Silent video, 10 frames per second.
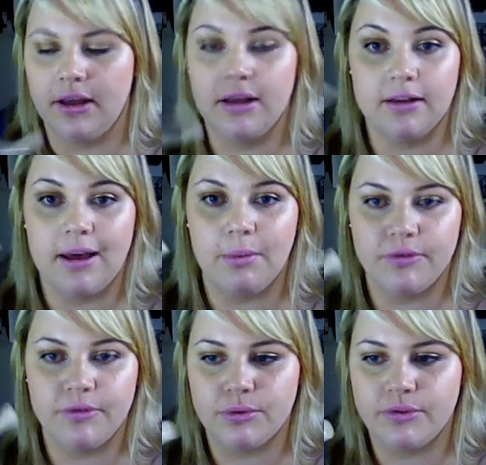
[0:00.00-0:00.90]
a couple
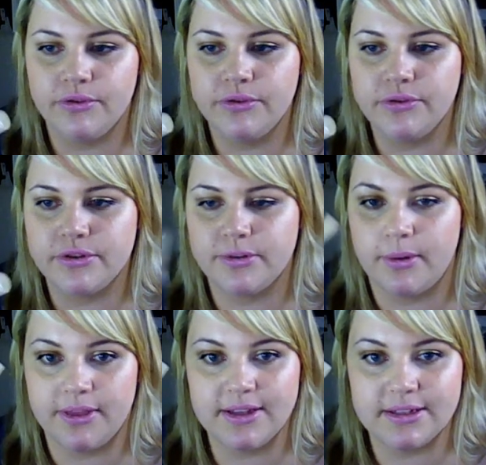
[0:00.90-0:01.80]
of good reviews
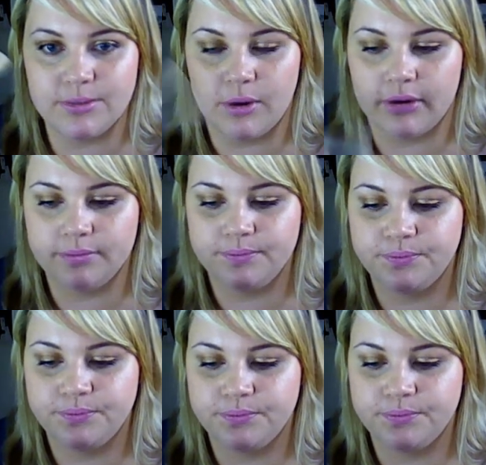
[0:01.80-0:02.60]
about this one,